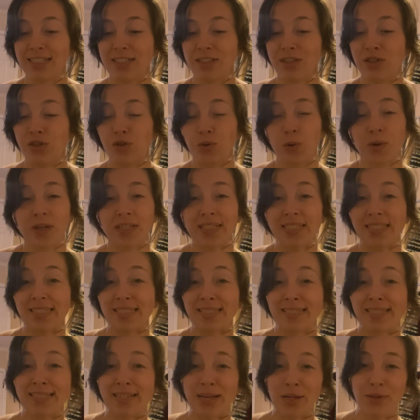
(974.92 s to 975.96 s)
Jordan's
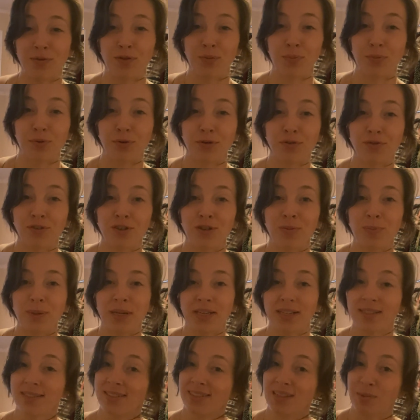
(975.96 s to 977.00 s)
seal of approval,
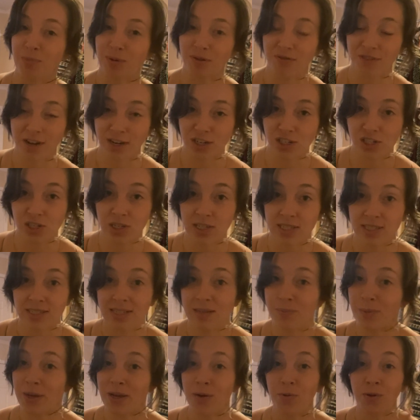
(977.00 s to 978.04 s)
because the perfectionist
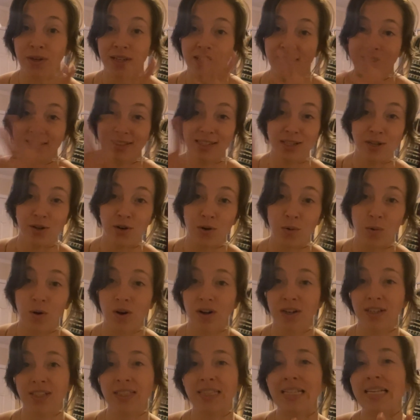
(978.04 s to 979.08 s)
in me would continue to
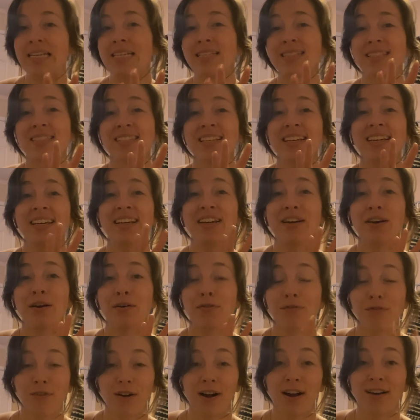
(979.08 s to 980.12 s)
work on these
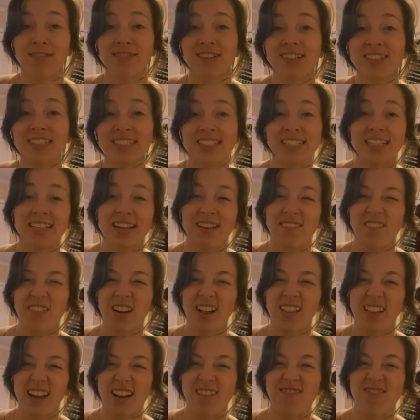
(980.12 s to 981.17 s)
forever until I
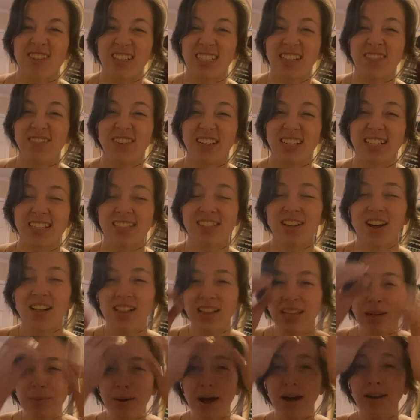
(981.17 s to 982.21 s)
felt like really fucking
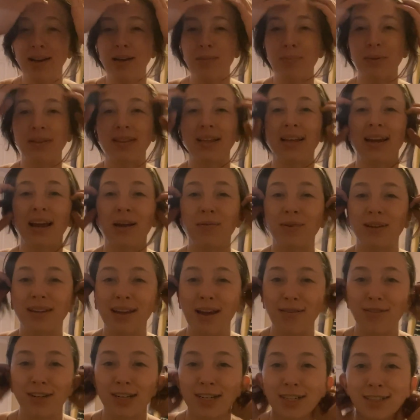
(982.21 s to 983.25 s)
solid about it, but then I would
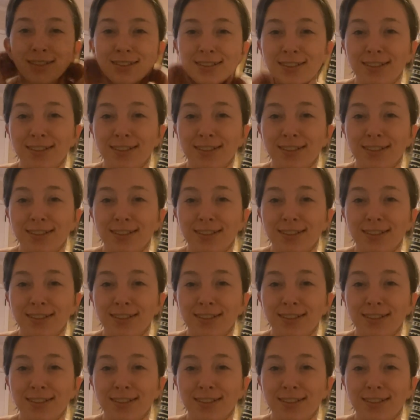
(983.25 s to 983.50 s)
never